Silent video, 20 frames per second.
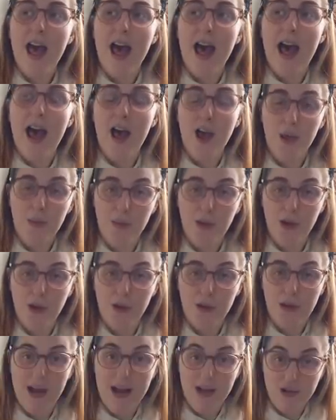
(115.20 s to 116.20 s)
I hope
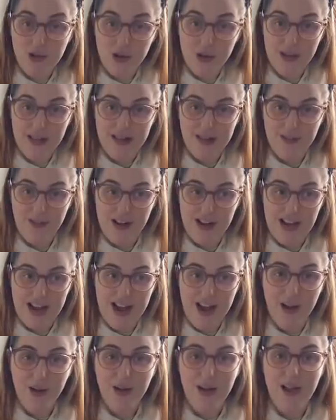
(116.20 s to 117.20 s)
you enjoy this
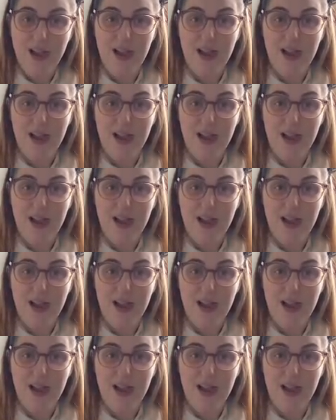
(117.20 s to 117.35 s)
video.